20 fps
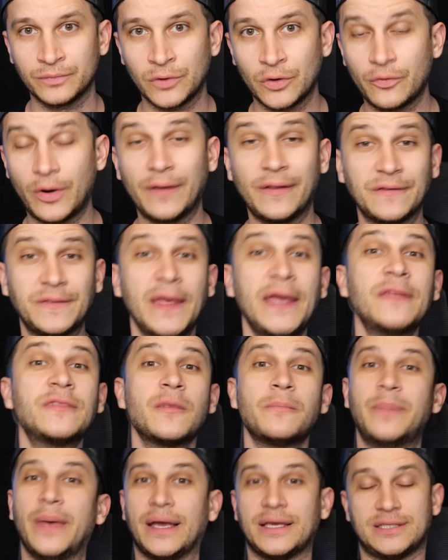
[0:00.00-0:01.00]
Right, like they get the
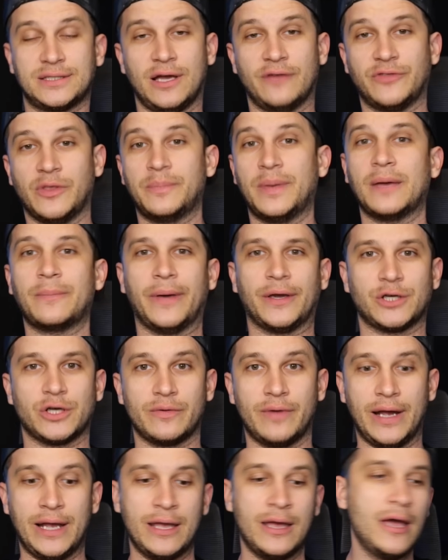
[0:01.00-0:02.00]
big stuff, the big picture,
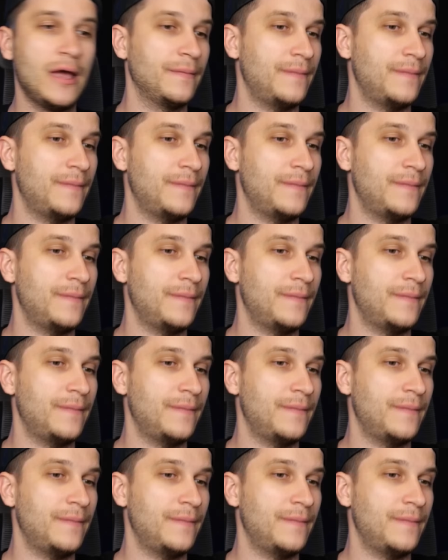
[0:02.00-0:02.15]
right?